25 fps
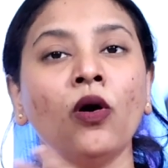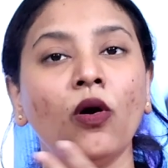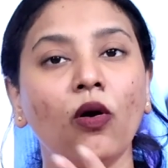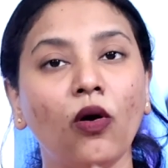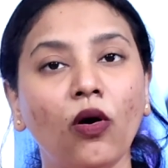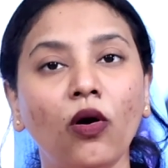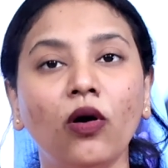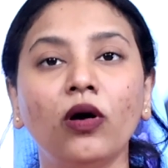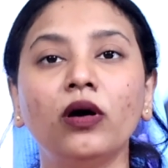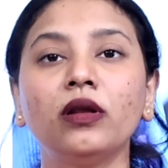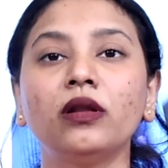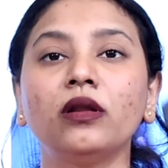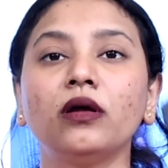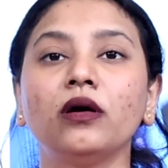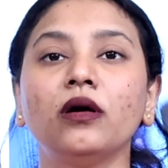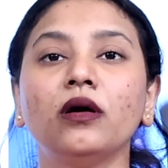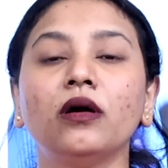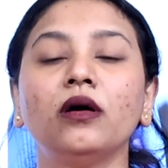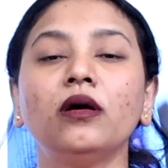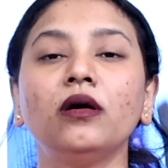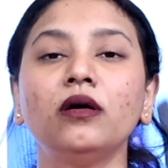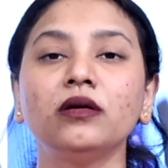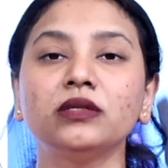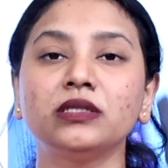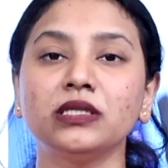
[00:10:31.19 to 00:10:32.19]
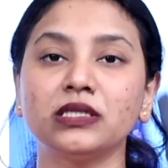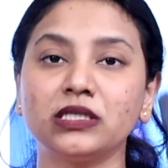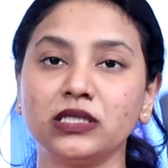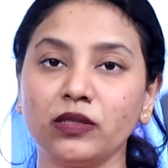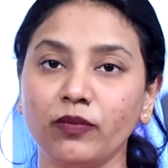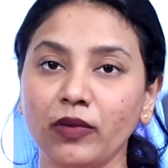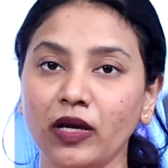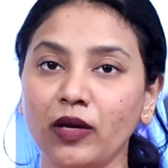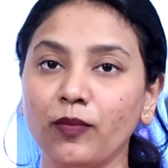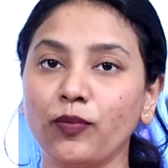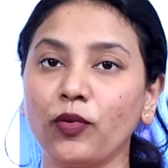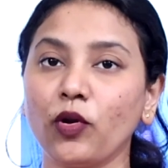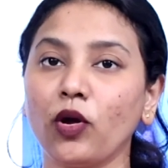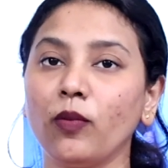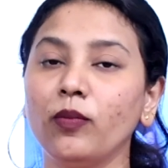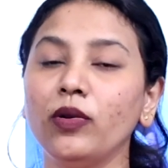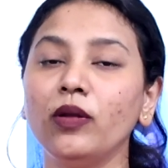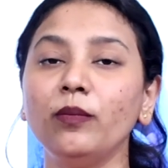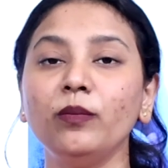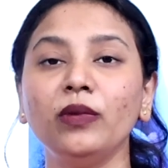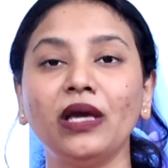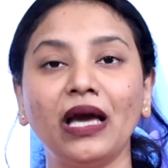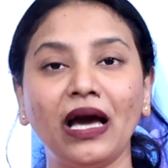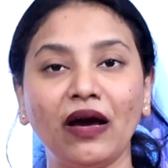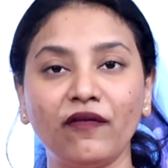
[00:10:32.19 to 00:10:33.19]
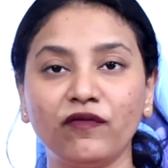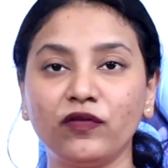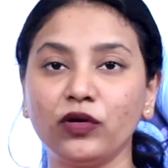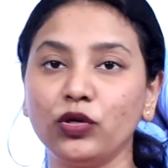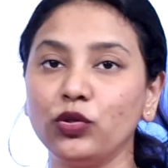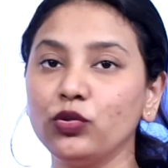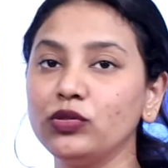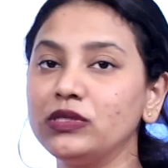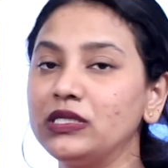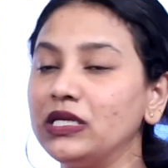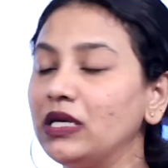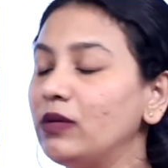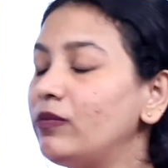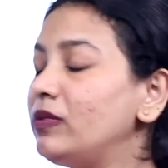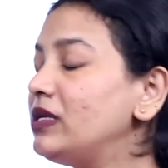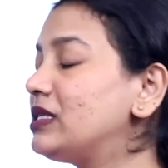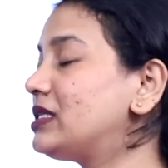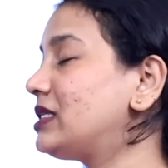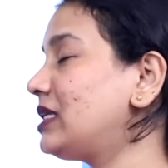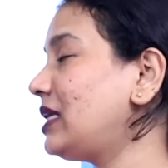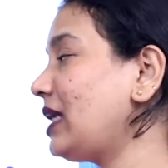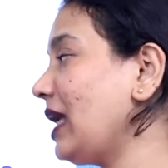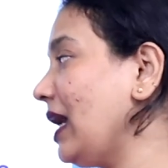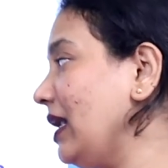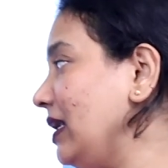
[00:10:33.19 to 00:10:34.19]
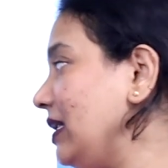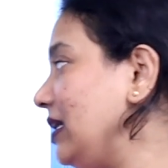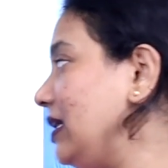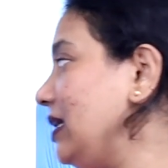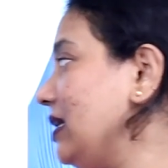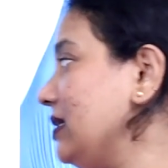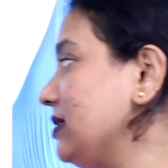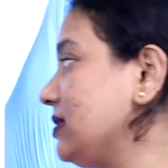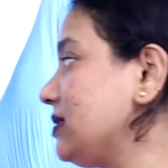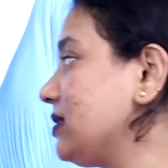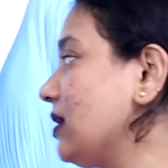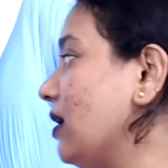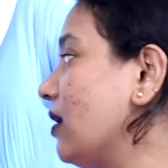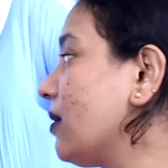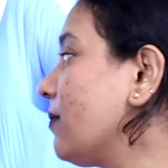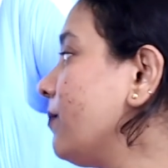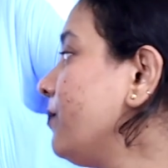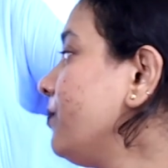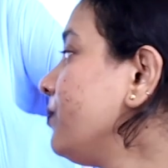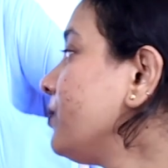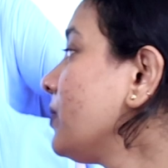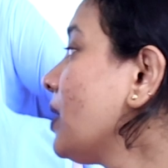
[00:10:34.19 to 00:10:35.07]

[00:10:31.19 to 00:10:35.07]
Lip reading: or a systemic problem, we have to do CBC and ESR.